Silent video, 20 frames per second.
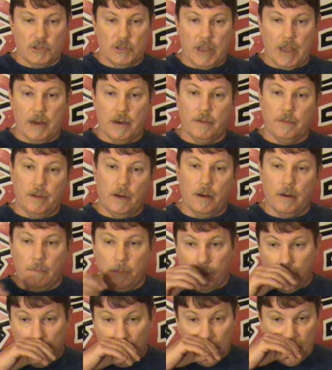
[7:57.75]
standing
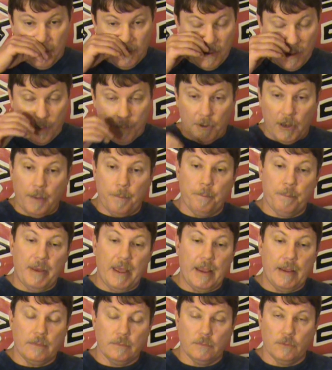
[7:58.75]
there. You know, a couple of them
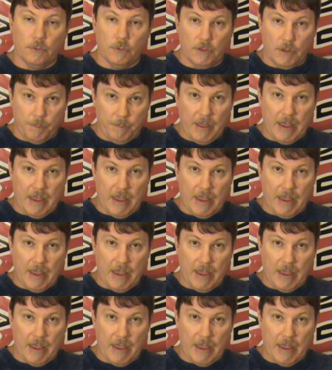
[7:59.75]
painting, doing the